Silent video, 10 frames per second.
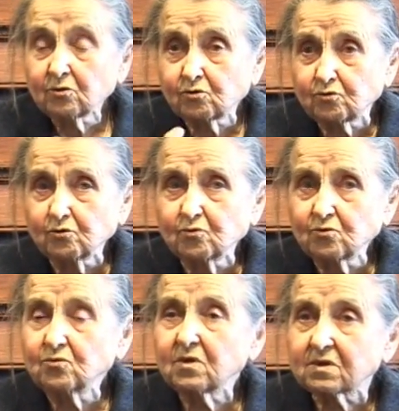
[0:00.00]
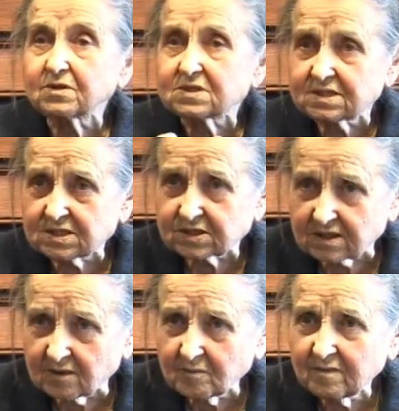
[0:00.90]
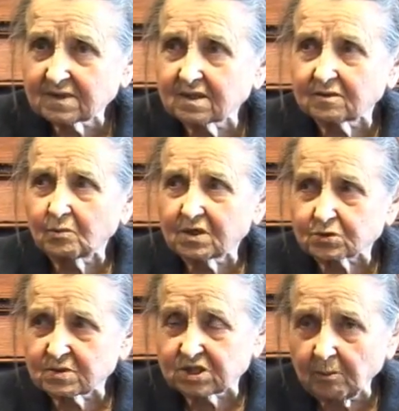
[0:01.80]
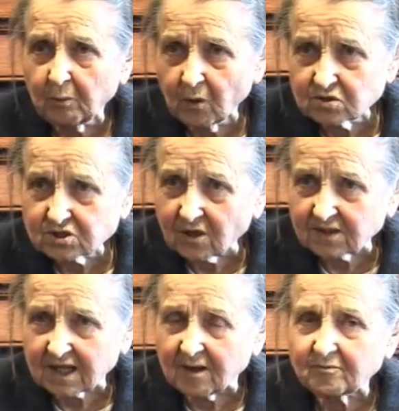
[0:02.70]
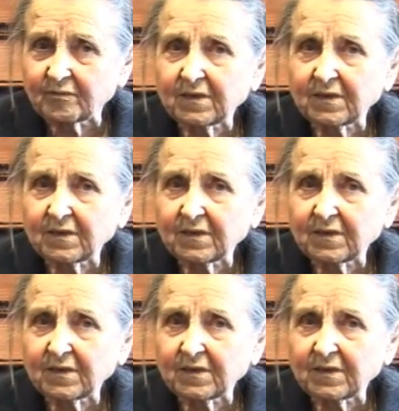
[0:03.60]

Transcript: to the system, what was imposed on them,